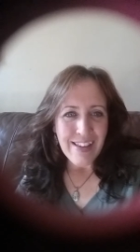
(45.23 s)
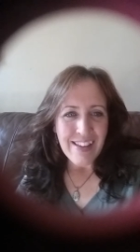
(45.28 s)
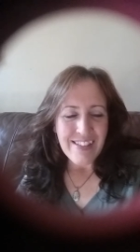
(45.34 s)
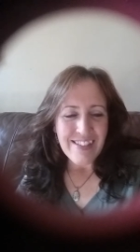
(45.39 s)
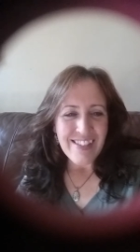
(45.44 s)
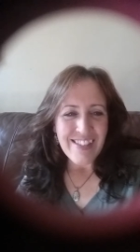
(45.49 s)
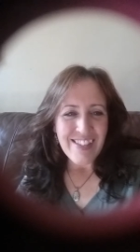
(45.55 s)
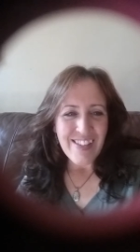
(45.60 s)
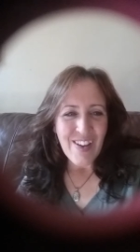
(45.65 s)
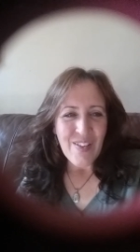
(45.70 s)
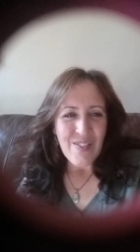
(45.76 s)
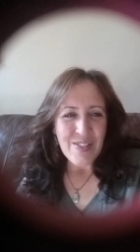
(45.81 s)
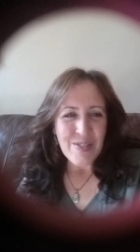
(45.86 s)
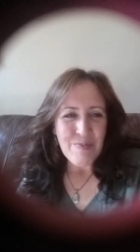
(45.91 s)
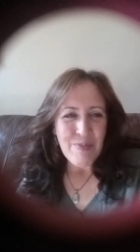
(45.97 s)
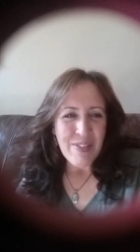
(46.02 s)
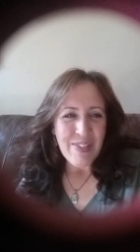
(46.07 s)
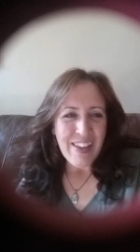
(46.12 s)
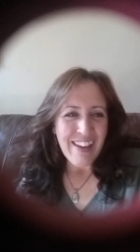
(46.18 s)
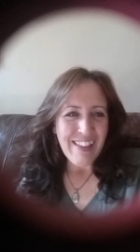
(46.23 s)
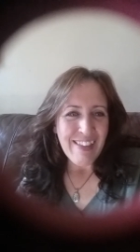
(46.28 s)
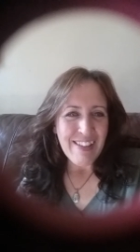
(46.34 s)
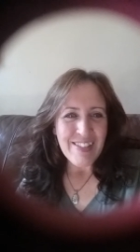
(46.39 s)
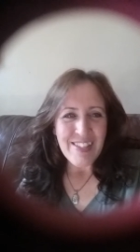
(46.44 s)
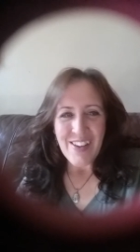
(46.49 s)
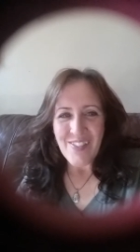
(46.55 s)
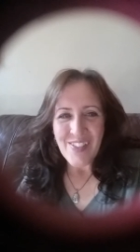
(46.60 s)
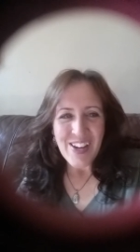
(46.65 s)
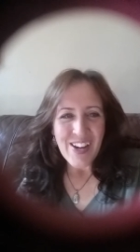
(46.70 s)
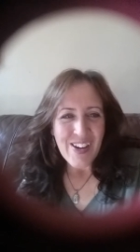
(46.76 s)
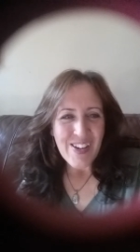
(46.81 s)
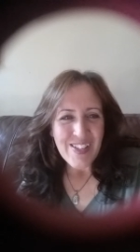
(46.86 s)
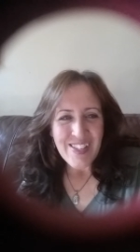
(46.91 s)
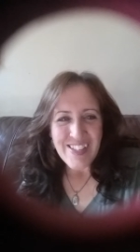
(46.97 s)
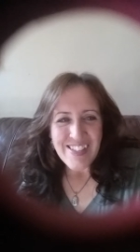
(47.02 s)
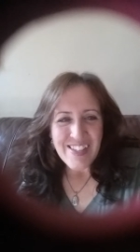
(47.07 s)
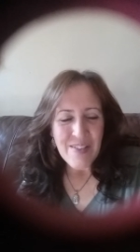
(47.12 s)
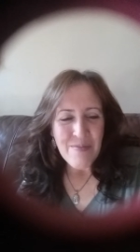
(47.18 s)
And so it's been like this every
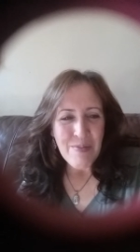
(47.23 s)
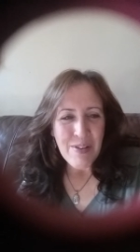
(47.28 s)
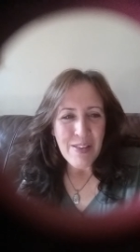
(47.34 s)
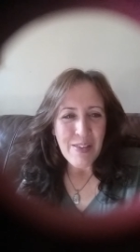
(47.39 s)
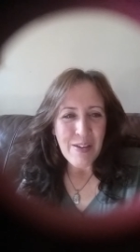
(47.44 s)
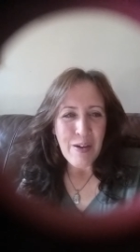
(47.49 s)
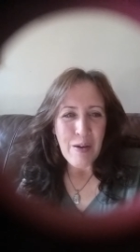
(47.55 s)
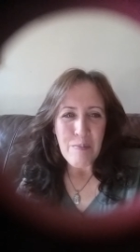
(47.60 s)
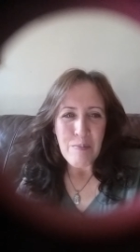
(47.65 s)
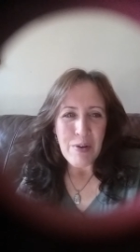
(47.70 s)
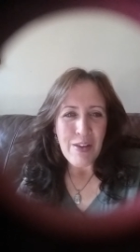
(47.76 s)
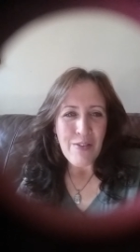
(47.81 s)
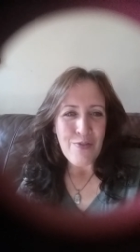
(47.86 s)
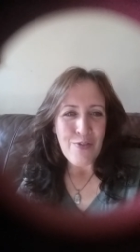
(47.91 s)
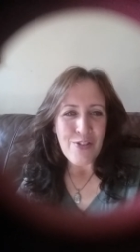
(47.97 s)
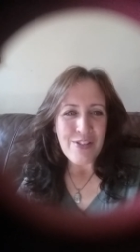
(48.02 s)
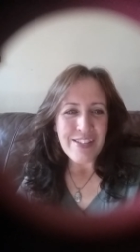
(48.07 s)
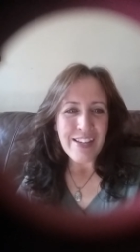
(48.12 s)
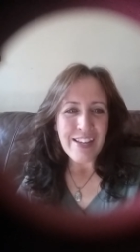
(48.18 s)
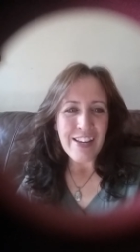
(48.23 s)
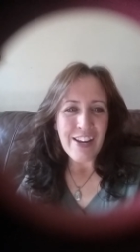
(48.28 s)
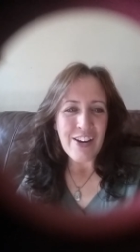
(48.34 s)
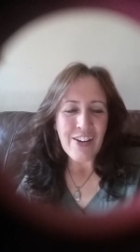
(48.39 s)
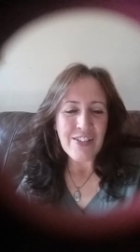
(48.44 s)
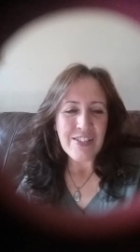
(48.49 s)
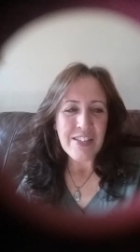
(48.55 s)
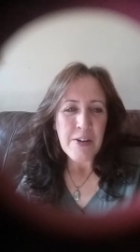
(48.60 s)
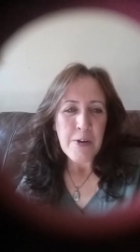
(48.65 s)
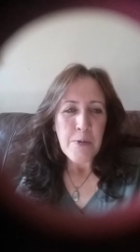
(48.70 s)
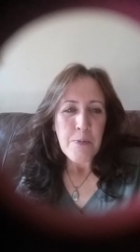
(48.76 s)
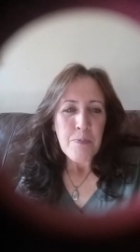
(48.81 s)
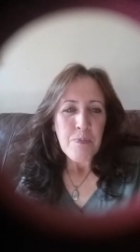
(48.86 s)
year since I've been in the company, 14 years.